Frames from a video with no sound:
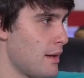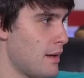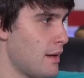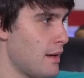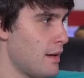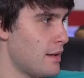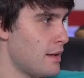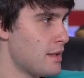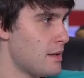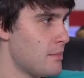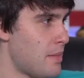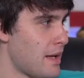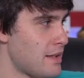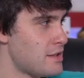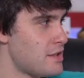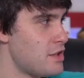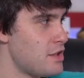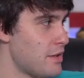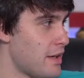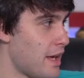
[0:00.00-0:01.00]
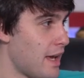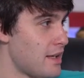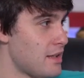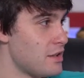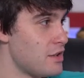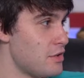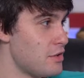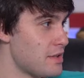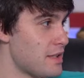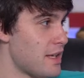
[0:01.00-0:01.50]
The best
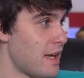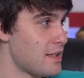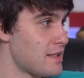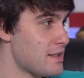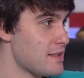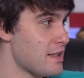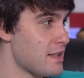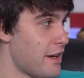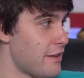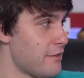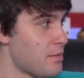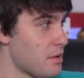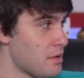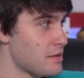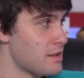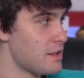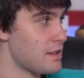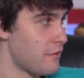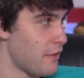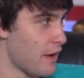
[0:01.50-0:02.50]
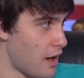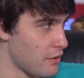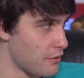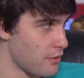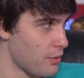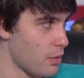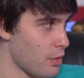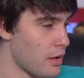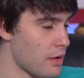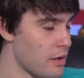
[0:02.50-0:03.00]
use cases I've personally found
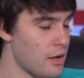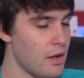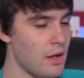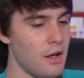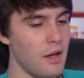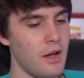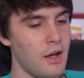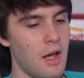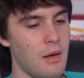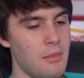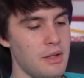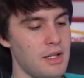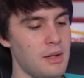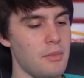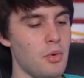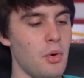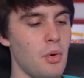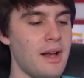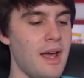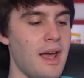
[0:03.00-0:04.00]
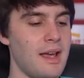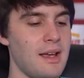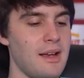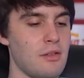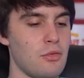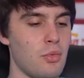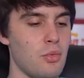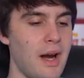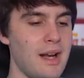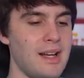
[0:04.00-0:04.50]
for it have been, number one,
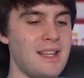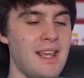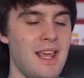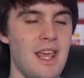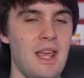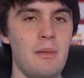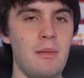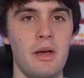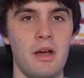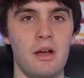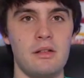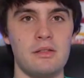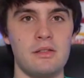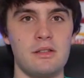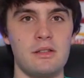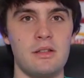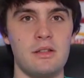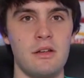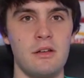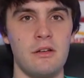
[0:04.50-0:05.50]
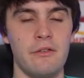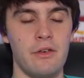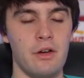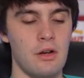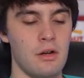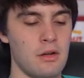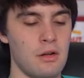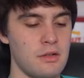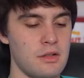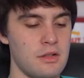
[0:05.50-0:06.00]
writing emails
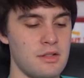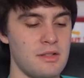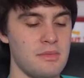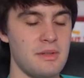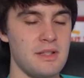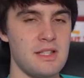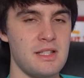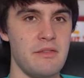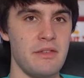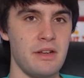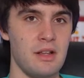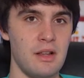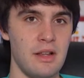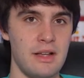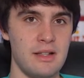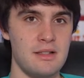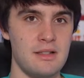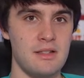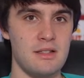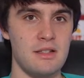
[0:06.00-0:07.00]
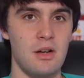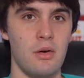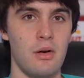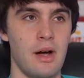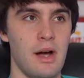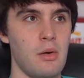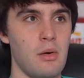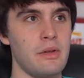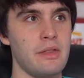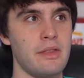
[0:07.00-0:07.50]
for specific lists. So
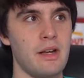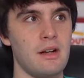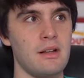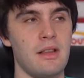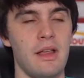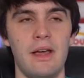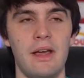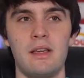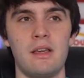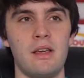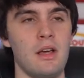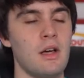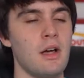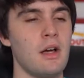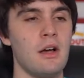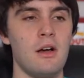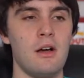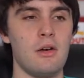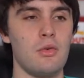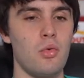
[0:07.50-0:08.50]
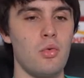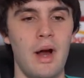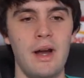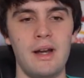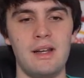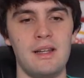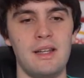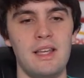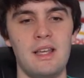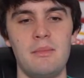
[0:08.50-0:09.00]
I went there, like,
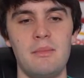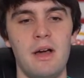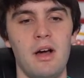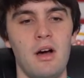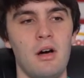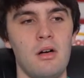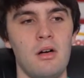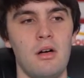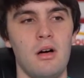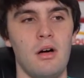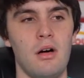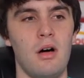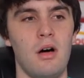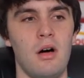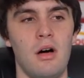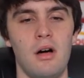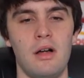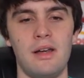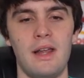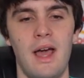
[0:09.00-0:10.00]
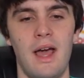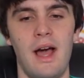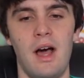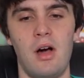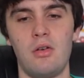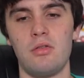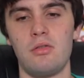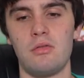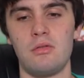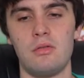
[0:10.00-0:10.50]
write an email on
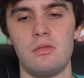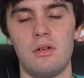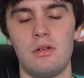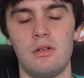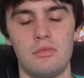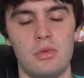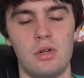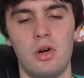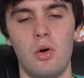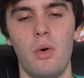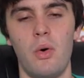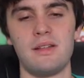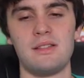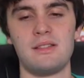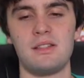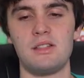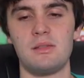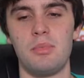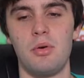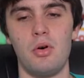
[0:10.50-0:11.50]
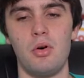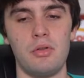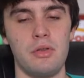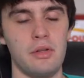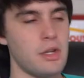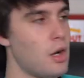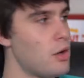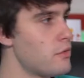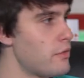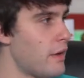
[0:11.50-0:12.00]
how requesting to pull
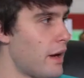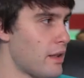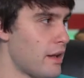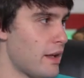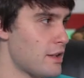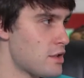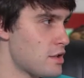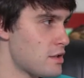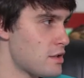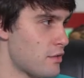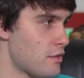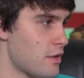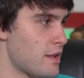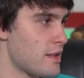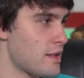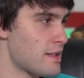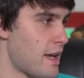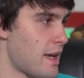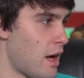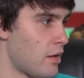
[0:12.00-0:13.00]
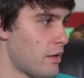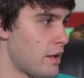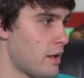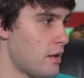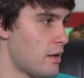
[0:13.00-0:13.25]
the code violations for this county.